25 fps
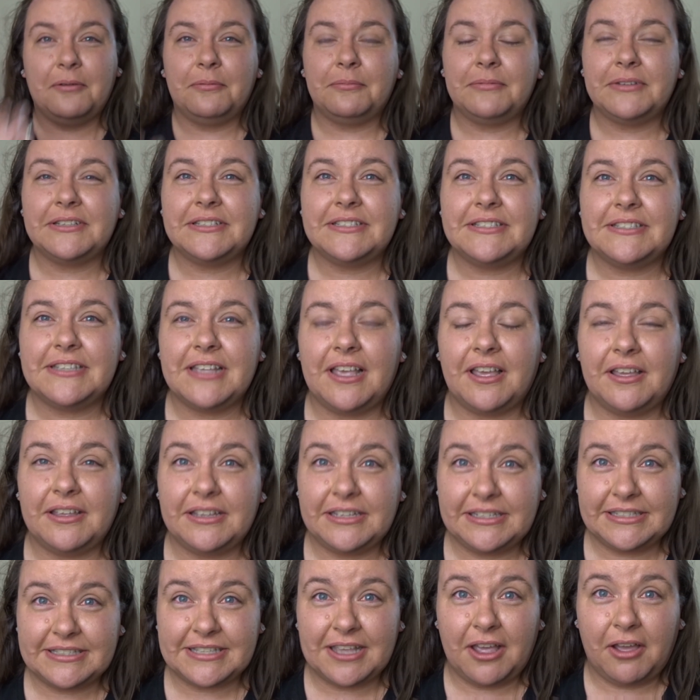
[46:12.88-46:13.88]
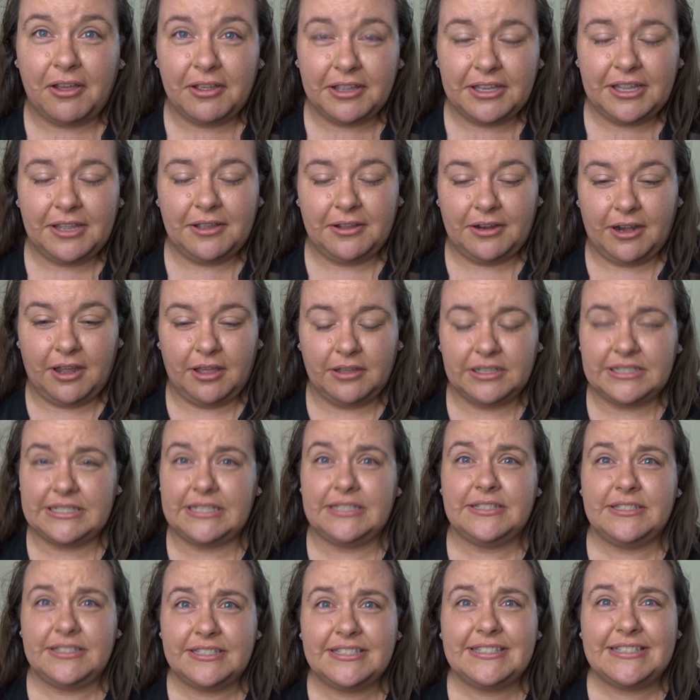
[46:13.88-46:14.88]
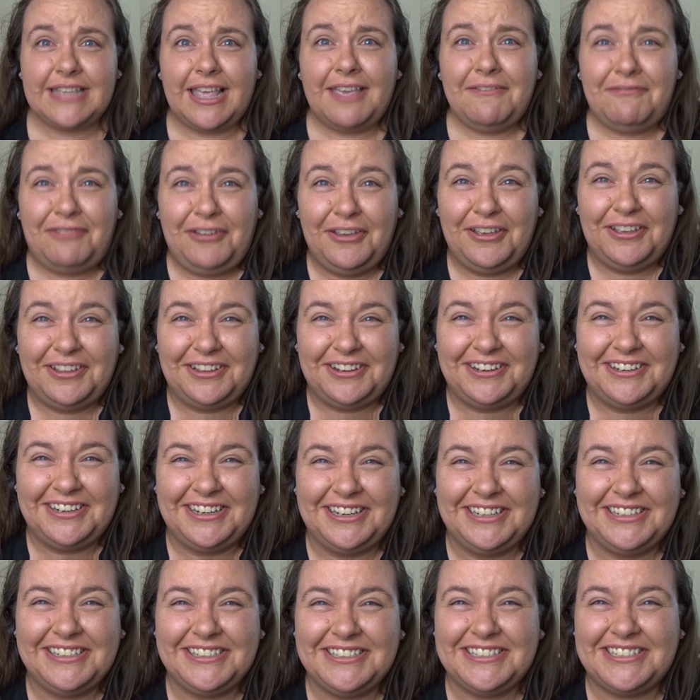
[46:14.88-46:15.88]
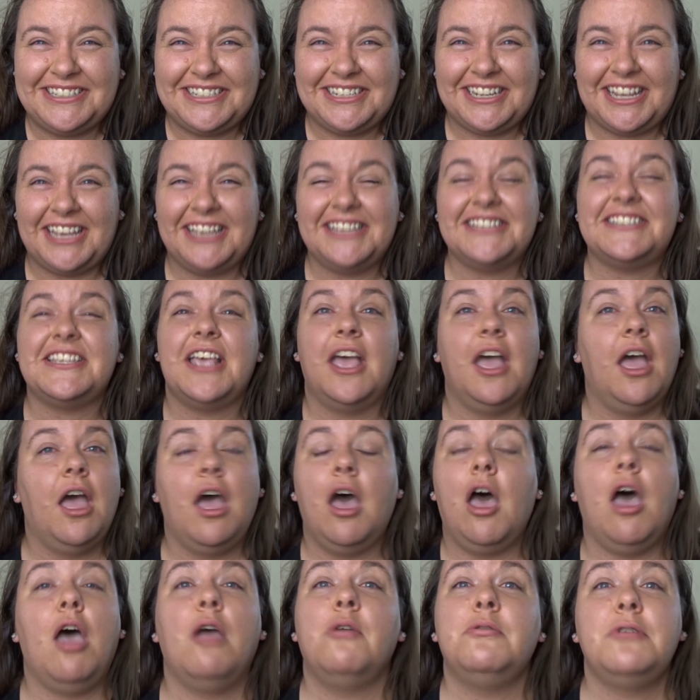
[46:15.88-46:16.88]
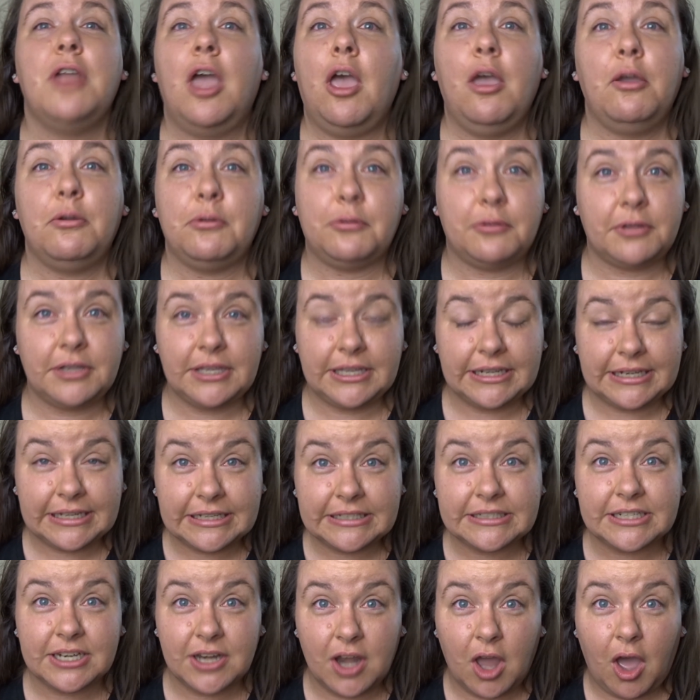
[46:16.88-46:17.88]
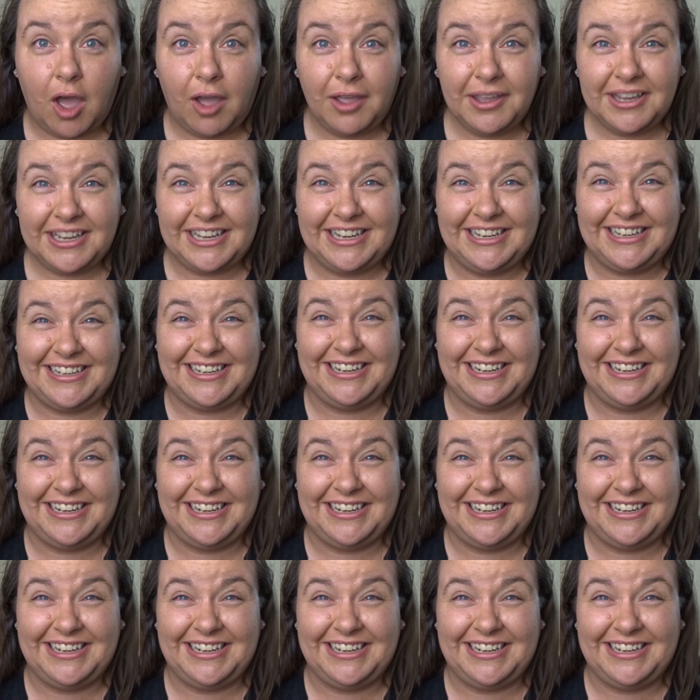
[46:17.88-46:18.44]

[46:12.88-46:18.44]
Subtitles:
what size are you? I said 7. And she goes, oh no, you need a 9.